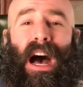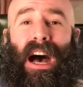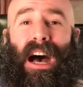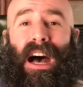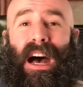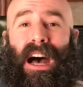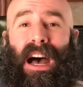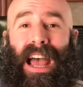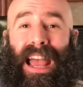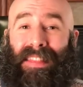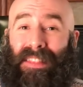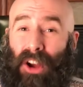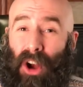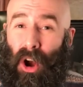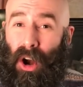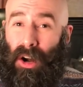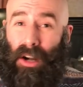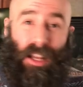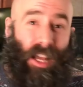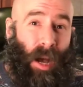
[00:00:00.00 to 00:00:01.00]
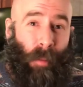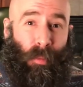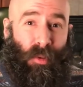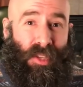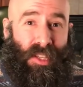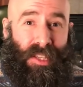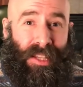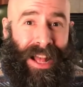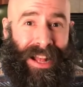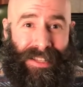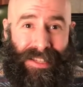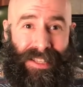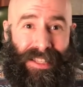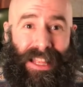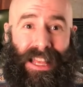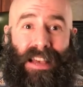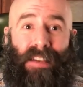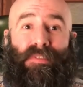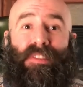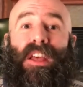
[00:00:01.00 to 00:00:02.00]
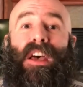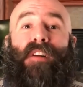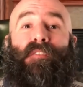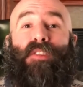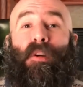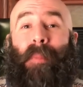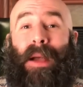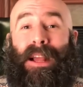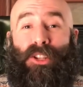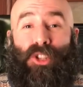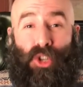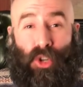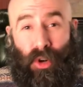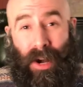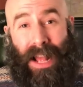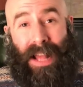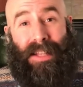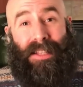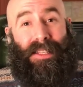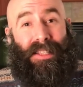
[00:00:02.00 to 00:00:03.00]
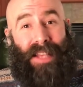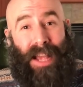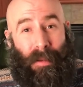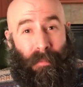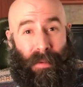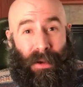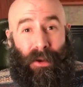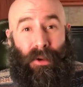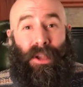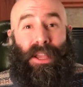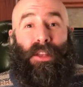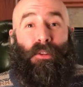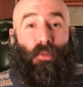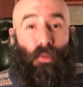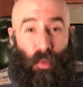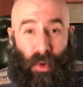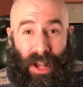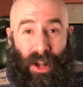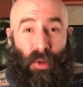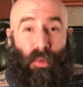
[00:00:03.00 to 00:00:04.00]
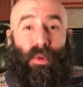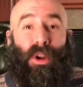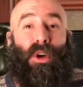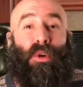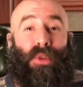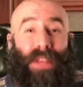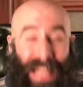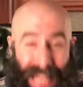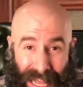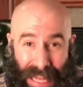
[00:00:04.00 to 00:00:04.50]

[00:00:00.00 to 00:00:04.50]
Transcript: And there are a couple slots left for my Trans-Siberian Railroad